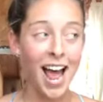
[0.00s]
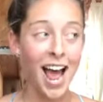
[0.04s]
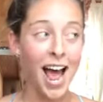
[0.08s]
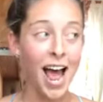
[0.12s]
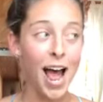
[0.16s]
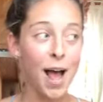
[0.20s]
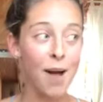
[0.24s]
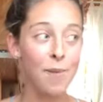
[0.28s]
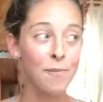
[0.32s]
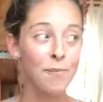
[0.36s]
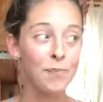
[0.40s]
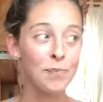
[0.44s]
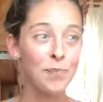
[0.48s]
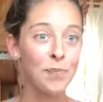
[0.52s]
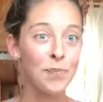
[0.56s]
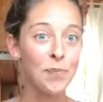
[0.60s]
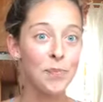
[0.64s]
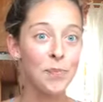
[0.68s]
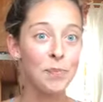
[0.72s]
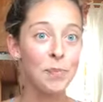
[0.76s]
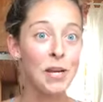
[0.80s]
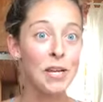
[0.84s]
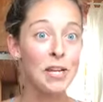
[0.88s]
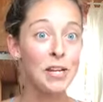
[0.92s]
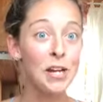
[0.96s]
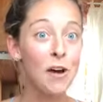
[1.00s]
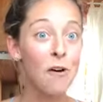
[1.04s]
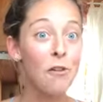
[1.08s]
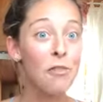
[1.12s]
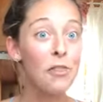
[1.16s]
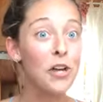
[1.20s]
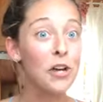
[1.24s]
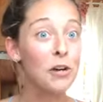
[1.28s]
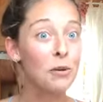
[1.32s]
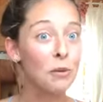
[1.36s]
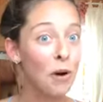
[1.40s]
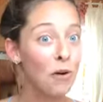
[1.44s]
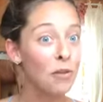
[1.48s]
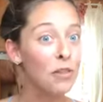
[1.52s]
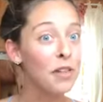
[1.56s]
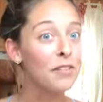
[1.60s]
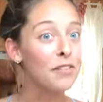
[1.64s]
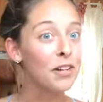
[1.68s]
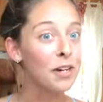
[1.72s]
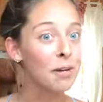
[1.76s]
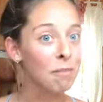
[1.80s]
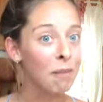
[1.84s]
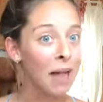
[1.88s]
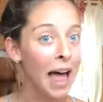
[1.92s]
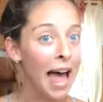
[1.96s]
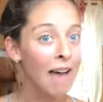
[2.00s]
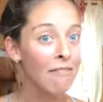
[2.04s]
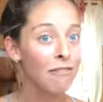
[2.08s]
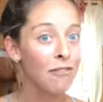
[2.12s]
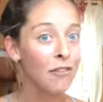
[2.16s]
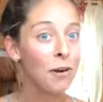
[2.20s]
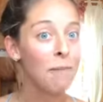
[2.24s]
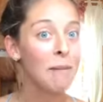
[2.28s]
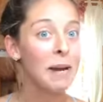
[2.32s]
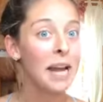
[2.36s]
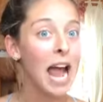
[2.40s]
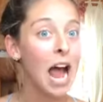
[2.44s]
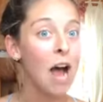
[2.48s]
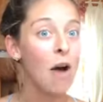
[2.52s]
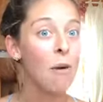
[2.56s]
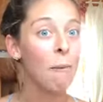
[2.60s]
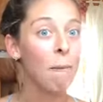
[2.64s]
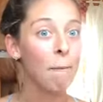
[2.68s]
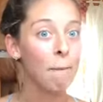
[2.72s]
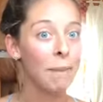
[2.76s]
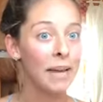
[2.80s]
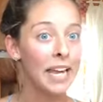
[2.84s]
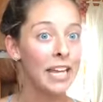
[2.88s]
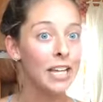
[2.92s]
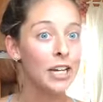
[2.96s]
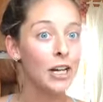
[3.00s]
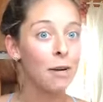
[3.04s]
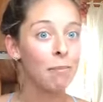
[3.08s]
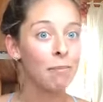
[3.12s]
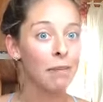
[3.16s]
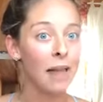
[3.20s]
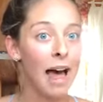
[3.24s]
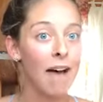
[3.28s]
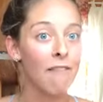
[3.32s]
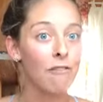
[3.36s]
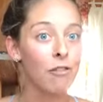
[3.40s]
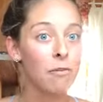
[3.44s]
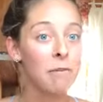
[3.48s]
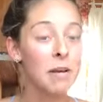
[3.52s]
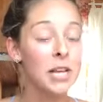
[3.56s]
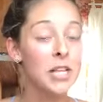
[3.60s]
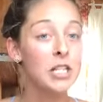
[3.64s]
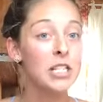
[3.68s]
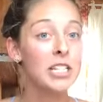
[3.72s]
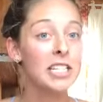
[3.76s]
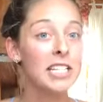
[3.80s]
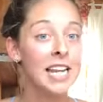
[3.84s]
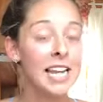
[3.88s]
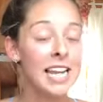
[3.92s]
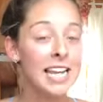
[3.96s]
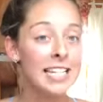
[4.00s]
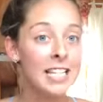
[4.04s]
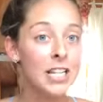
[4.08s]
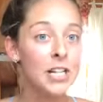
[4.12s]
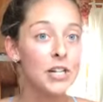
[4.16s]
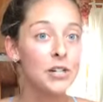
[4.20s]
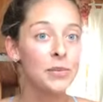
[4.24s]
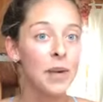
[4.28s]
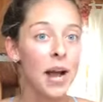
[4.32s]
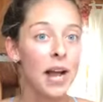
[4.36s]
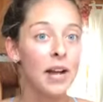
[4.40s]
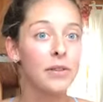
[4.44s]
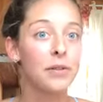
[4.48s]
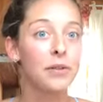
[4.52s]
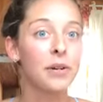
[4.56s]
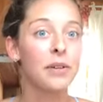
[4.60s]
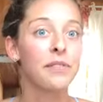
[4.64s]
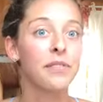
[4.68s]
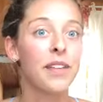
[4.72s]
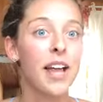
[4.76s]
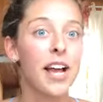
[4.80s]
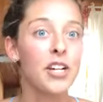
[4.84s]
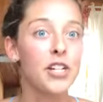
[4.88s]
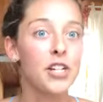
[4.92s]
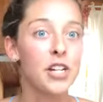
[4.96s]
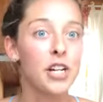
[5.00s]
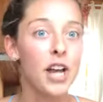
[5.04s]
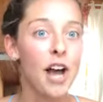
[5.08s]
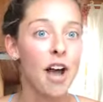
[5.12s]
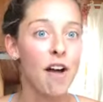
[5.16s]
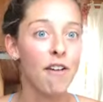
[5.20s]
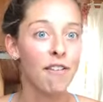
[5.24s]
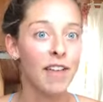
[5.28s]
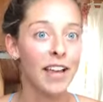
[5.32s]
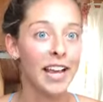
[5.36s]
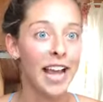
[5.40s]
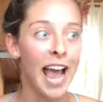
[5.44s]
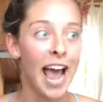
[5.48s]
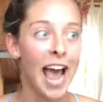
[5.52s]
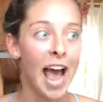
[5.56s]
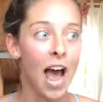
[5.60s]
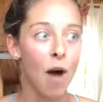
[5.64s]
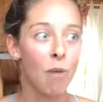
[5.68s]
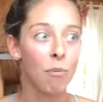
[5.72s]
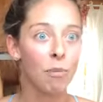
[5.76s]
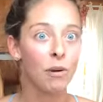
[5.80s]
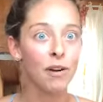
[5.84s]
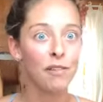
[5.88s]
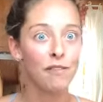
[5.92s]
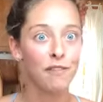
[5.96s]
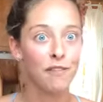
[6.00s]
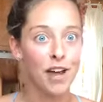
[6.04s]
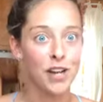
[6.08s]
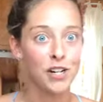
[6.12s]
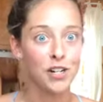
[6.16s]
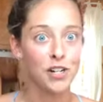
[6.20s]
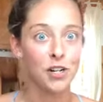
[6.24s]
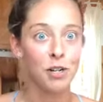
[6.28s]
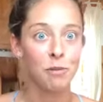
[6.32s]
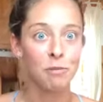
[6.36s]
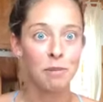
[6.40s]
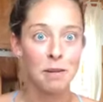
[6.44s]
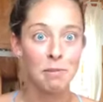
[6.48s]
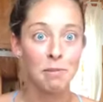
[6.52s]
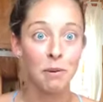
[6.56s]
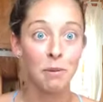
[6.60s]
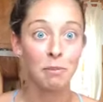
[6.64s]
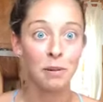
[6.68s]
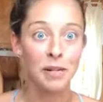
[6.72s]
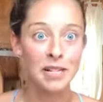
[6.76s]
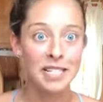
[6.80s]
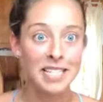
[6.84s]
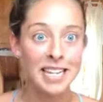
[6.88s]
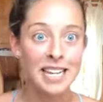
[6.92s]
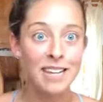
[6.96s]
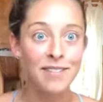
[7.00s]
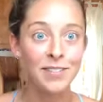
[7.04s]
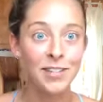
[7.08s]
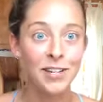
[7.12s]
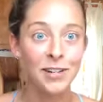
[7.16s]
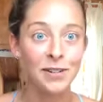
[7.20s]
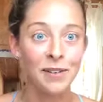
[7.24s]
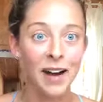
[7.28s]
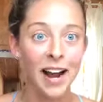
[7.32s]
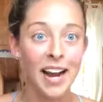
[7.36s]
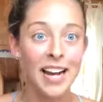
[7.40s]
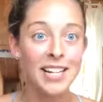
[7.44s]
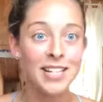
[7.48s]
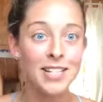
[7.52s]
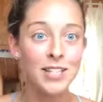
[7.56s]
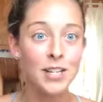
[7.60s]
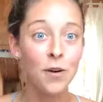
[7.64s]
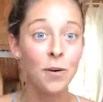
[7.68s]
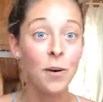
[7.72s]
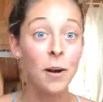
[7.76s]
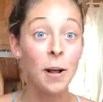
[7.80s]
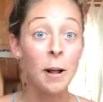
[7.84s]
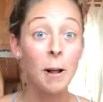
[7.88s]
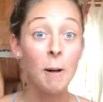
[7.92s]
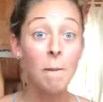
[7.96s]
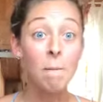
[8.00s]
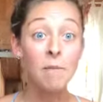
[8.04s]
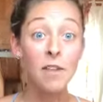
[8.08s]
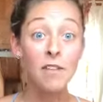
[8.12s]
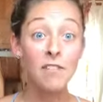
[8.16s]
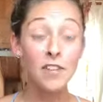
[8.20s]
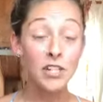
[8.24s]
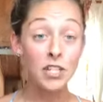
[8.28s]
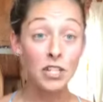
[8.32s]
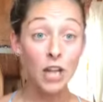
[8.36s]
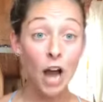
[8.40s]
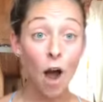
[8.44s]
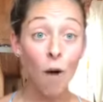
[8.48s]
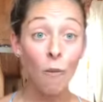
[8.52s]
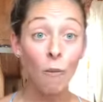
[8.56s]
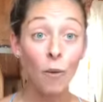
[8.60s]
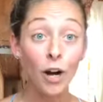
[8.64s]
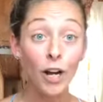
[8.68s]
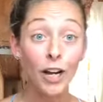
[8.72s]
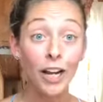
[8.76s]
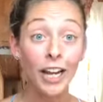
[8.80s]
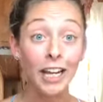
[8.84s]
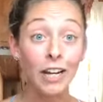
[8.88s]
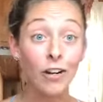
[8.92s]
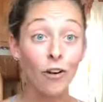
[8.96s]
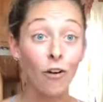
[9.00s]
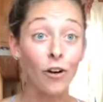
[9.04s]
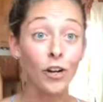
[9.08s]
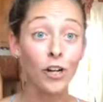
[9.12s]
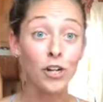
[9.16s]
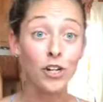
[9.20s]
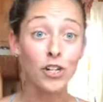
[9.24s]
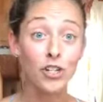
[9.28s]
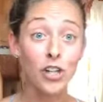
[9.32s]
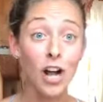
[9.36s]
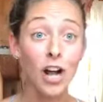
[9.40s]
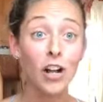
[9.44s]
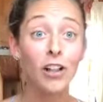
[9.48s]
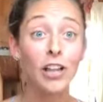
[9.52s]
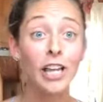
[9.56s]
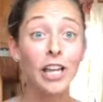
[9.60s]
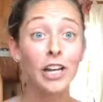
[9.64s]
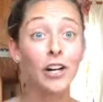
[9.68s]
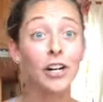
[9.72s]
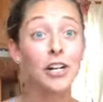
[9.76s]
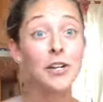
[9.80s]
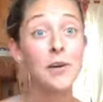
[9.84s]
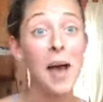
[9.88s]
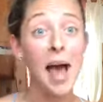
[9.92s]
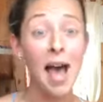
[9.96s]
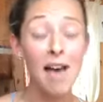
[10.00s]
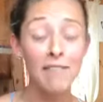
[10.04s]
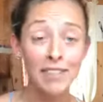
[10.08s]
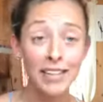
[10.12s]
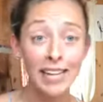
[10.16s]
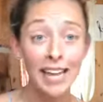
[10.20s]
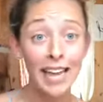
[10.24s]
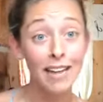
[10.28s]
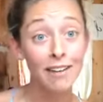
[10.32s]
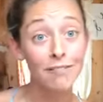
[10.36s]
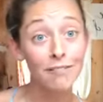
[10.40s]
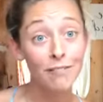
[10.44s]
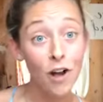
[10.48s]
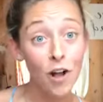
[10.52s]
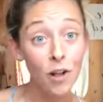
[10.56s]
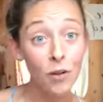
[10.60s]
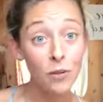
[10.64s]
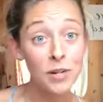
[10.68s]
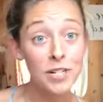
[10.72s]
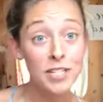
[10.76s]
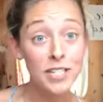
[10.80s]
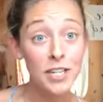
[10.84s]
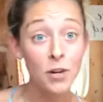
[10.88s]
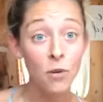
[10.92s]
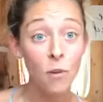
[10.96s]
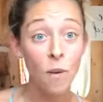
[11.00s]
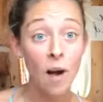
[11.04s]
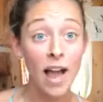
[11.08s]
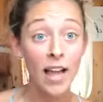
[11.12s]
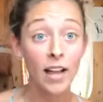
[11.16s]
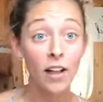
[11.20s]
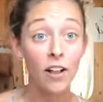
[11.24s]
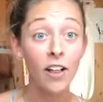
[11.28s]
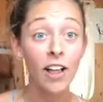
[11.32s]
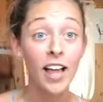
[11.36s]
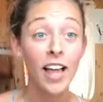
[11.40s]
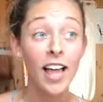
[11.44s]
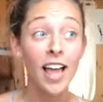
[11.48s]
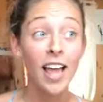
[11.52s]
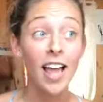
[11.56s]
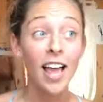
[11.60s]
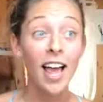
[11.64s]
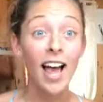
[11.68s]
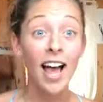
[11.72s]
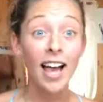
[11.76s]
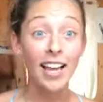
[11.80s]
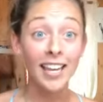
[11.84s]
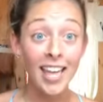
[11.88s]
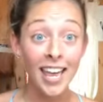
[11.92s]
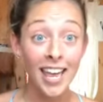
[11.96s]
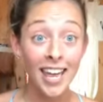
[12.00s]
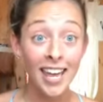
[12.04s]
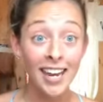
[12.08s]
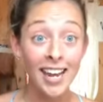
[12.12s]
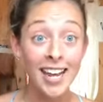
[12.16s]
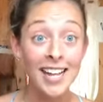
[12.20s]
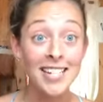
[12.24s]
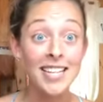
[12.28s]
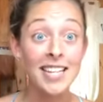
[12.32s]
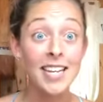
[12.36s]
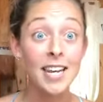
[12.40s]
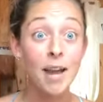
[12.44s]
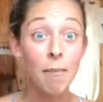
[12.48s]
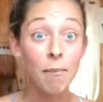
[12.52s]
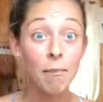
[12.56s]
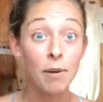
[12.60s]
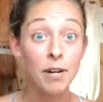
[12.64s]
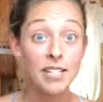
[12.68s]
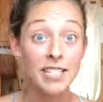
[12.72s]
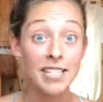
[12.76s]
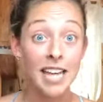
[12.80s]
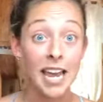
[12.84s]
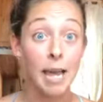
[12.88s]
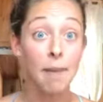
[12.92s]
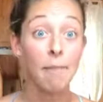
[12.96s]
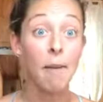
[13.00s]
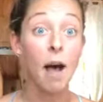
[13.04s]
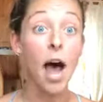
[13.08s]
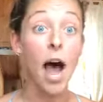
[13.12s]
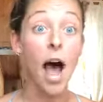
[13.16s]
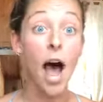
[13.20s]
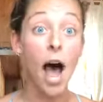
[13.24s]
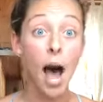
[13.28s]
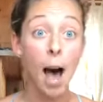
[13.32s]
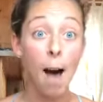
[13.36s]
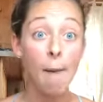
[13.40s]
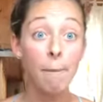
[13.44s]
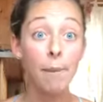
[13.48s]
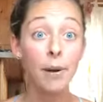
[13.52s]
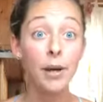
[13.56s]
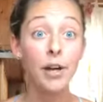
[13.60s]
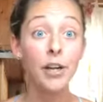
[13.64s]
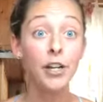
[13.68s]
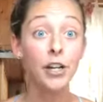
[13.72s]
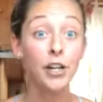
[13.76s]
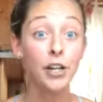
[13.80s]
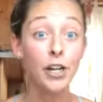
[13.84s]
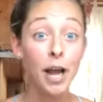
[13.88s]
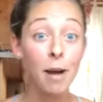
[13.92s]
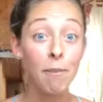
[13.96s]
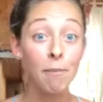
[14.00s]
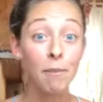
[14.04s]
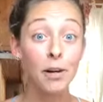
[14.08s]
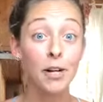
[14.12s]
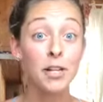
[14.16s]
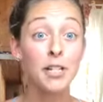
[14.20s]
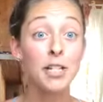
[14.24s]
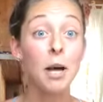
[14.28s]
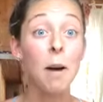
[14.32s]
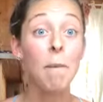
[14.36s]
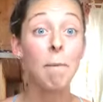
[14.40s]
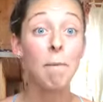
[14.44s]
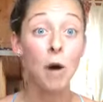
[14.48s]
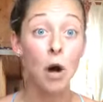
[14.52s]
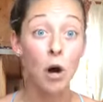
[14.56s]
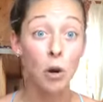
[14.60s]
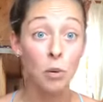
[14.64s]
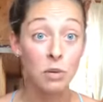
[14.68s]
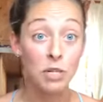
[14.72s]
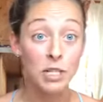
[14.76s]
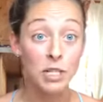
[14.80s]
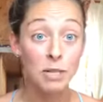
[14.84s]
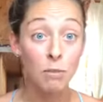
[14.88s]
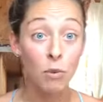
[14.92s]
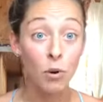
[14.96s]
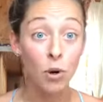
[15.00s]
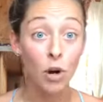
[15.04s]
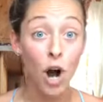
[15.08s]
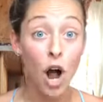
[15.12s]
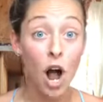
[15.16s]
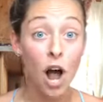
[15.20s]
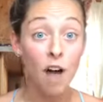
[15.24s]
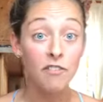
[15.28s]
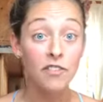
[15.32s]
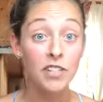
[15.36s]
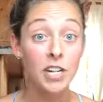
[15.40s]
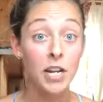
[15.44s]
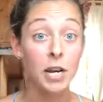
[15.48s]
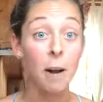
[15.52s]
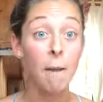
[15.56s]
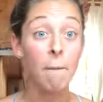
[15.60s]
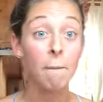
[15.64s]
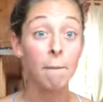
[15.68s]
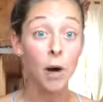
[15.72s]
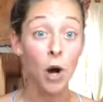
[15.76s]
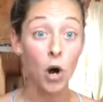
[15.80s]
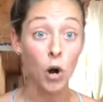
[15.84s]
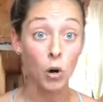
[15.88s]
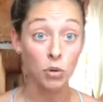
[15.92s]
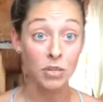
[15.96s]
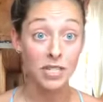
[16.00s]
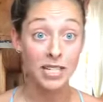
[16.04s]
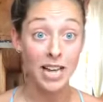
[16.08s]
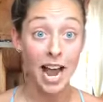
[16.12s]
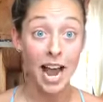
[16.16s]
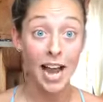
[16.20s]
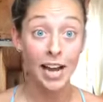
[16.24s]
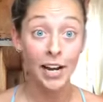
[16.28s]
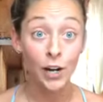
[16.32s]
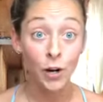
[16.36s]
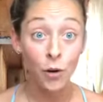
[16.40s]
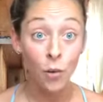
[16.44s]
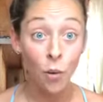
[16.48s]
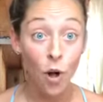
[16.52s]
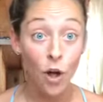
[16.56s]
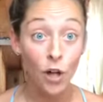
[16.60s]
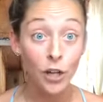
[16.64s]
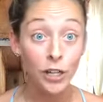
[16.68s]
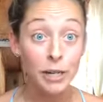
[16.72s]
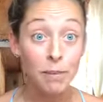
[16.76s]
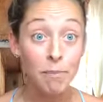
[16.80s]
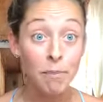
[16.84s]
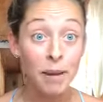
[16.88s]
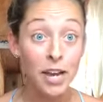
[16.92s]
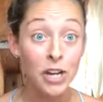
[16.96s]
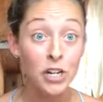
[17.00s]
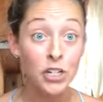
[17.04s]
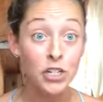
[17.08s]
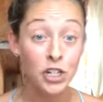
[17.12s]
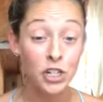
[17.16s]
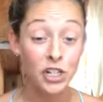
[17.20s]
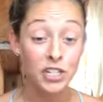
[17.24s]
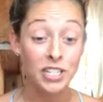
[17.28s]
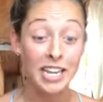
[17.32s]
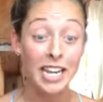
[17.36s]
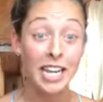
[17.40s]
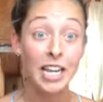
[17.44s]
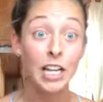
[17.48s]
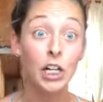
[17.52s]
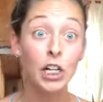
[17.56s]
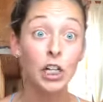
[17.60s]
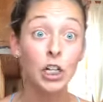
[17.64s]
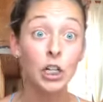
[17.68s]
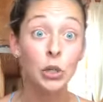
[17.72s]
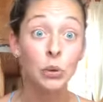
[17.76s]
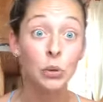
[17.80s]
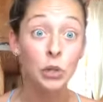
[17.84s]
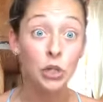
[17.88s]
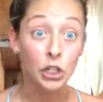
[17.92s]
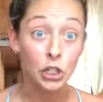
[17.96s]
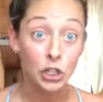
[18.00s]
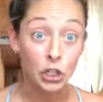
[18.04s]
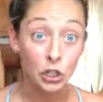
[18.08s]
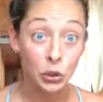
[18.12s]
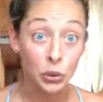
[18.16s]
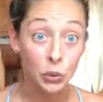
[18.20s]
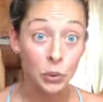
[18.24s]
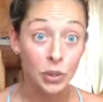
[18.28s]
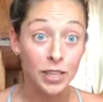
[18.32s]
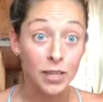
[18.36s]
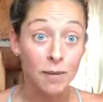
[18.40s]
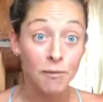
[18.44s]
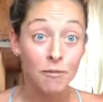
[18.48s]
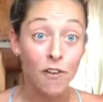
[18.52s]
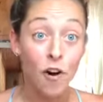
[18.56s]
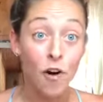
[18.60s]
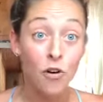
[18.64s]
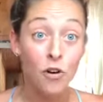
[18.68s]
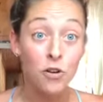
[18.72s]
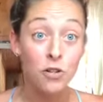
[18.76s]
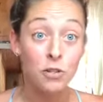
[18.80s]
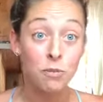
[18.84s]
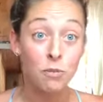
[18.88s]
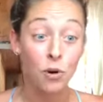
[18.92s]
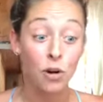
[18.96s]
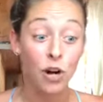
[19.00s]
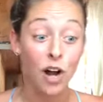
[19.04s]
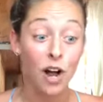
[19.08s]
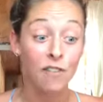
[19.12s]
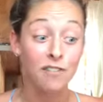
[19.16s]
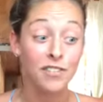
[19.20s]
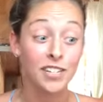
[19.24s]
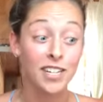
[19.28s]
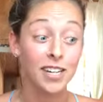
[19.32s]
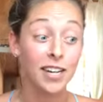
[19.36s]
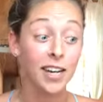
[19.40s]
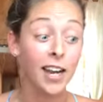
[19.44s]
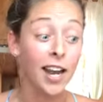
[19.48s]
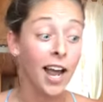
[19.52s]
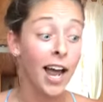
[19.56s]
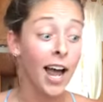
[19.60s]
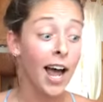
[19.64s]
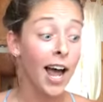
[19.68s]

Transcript: But the growth of your platform and how big your platform is a direct reflection of like how professional people perceive you, right? So if it's not working or you're struggling or you haven't gained followers in a while, again, it's a numbers game. Up your numbers, post more often, post higher quality pictures, include you in the photos more often.